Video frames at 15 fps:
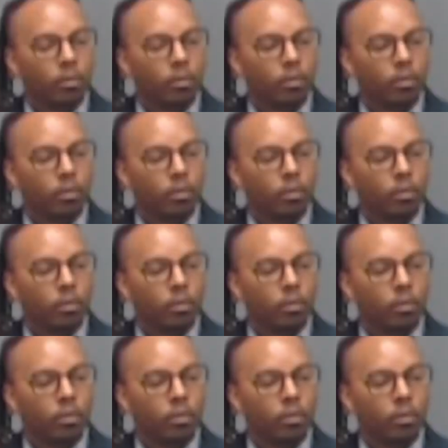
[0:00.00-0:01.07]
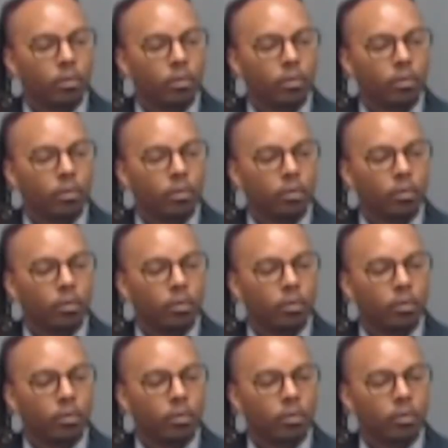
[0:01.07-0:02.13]

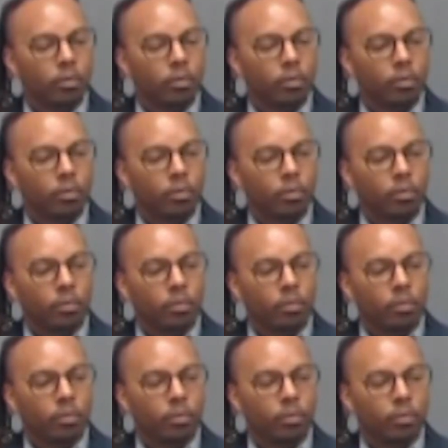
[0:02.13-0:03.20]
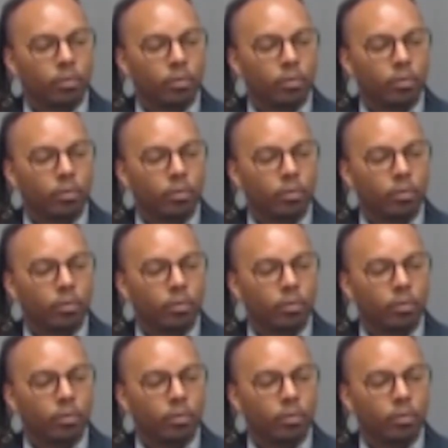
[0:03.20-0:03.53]
[no speech]